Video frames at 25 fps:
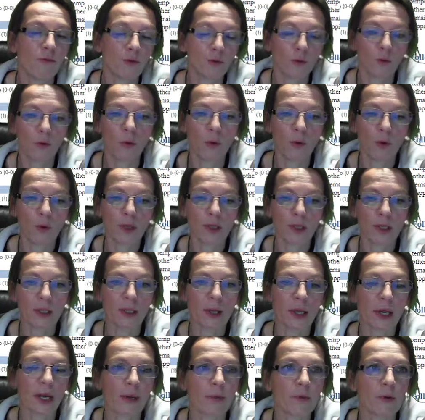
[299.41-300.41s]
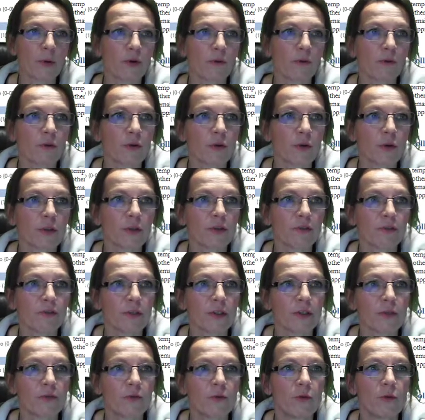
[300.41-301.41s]
if you're in the habit of
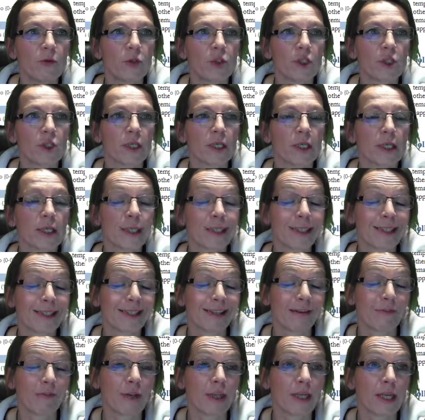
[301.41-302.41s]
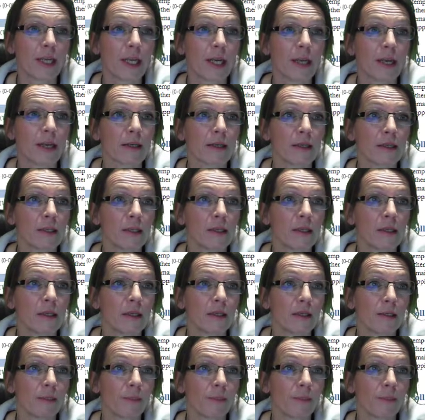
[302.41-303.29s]
working with version 7 and